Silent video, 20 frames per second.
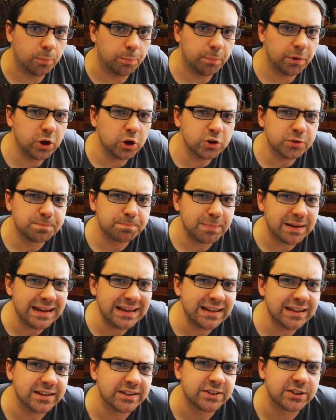Because
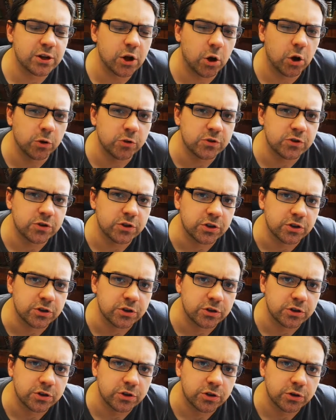B is
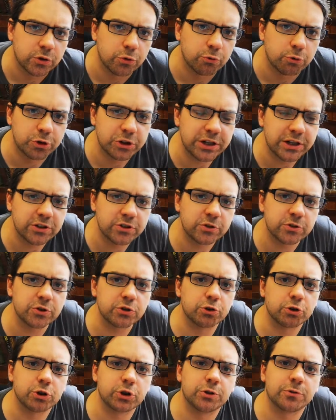constant, the rotational
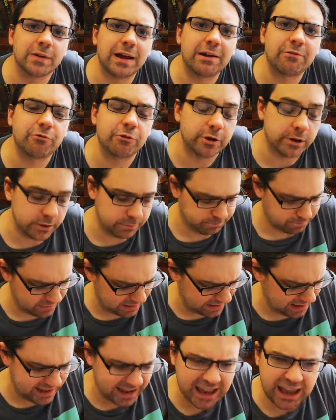structure of every
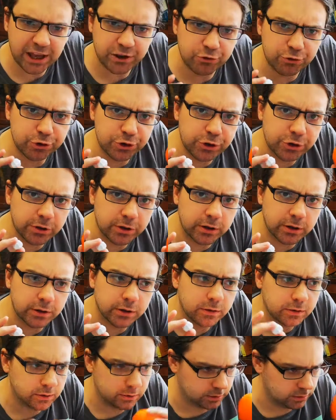heteronuclear
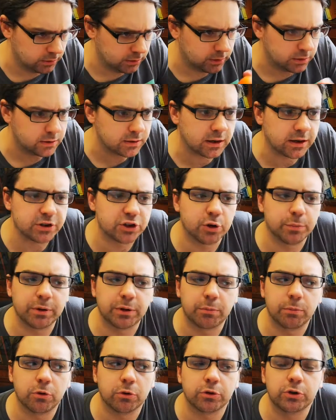
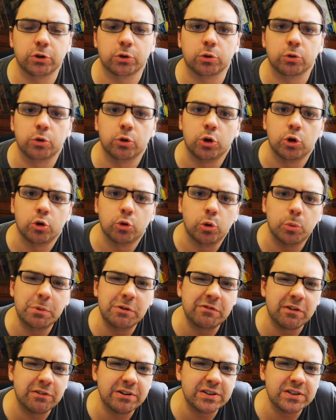diatomic molecule will be
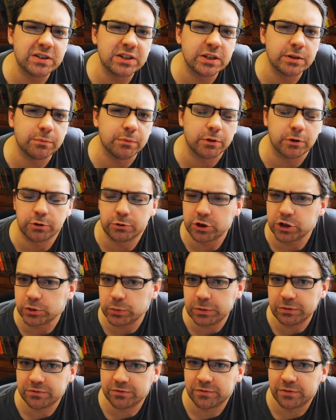very similar,
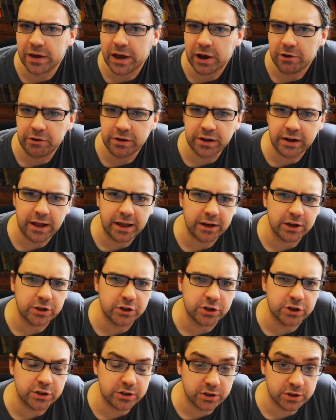just with varying
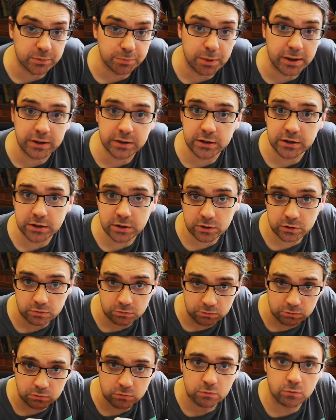energies
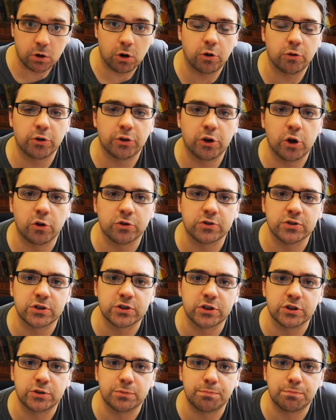depending on the
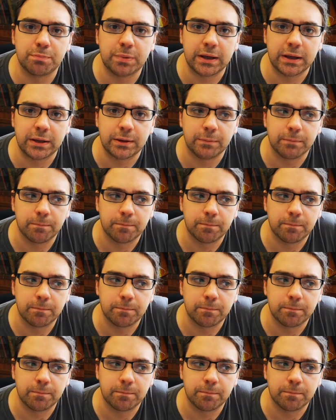constant B.